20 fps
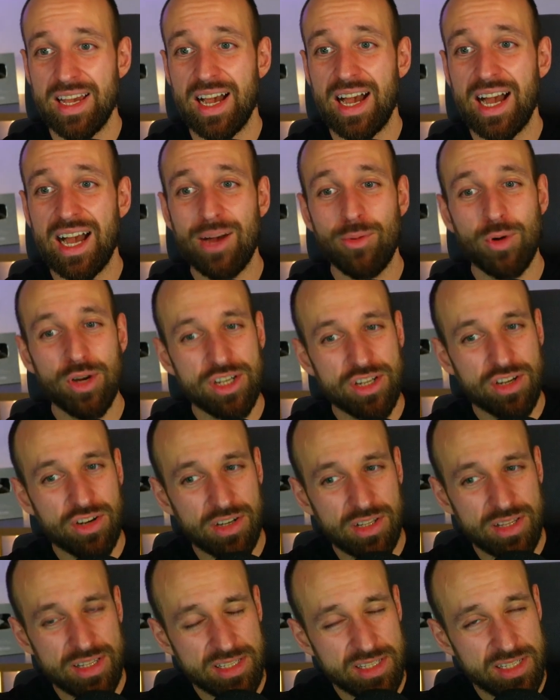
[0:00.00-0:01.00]
I wouldn't
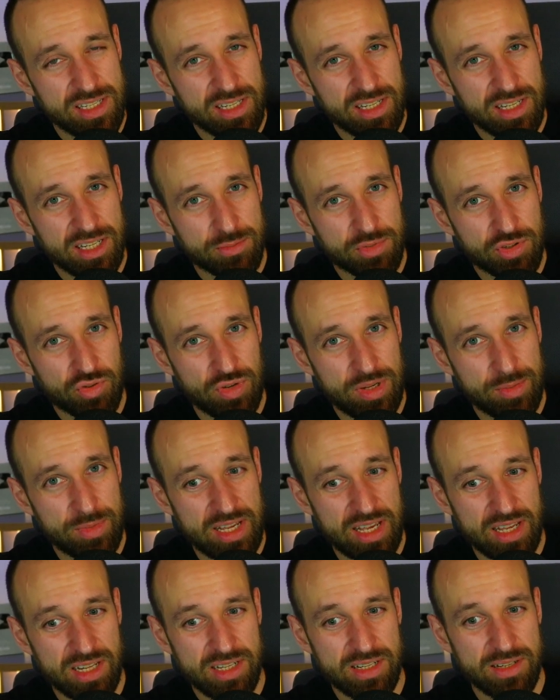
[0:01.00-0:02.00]
call this an income stream
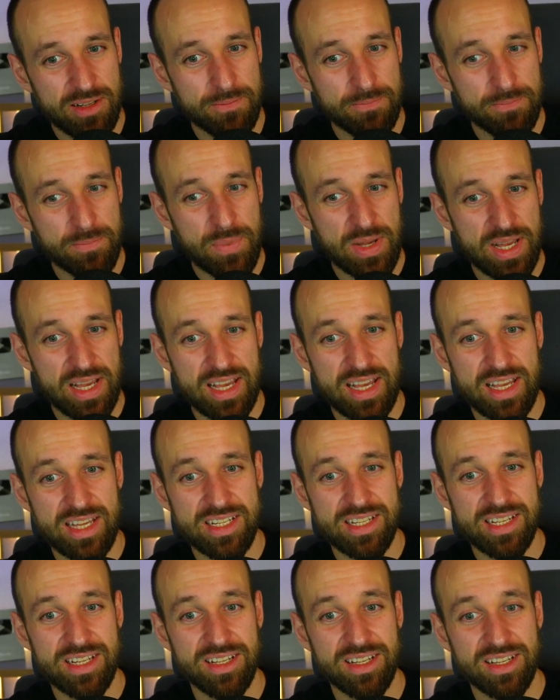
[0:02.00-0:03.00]
yet,
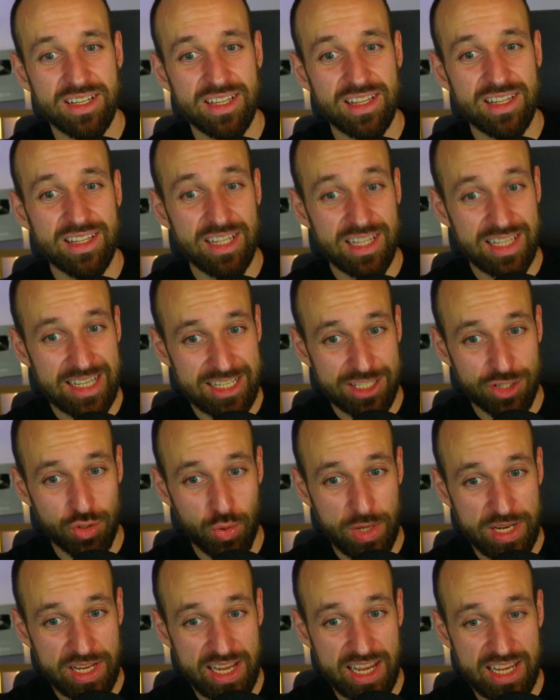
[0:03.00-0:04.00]
but in the last
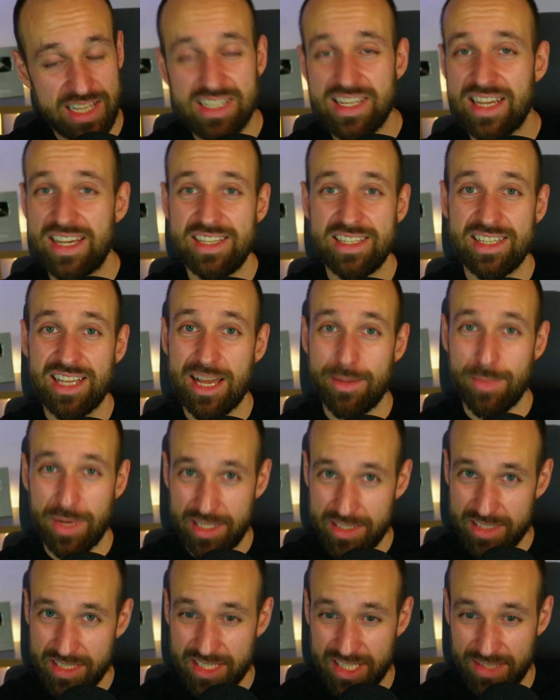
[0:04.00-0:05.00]
28 days, I
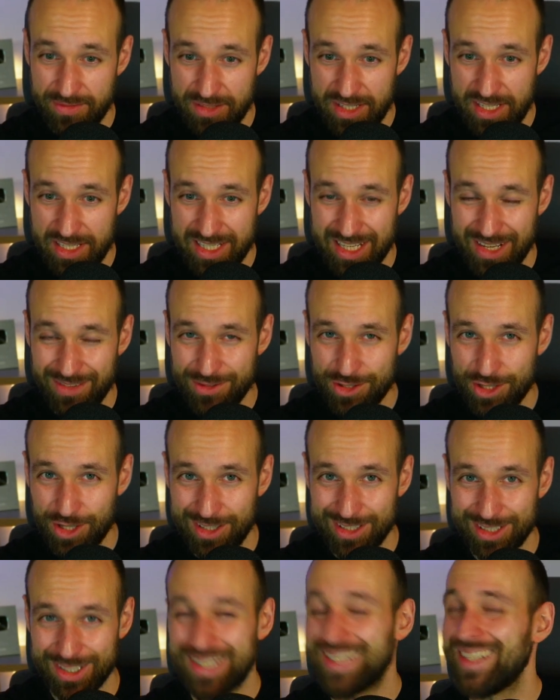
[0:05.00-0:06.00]
made
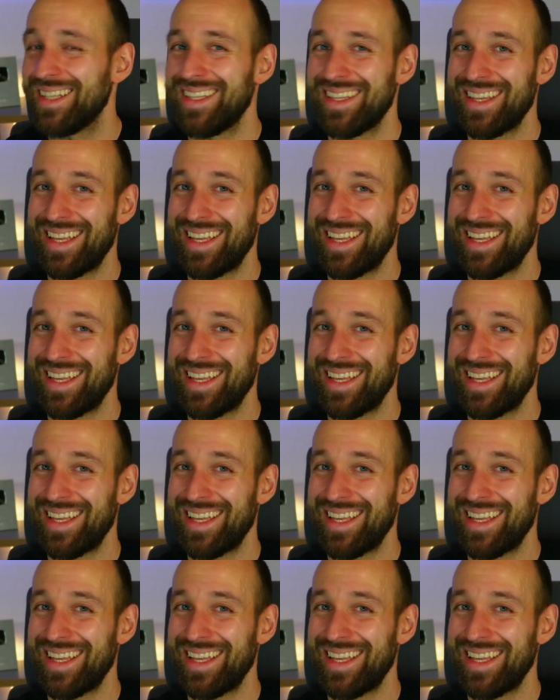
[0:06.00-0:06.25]
$77.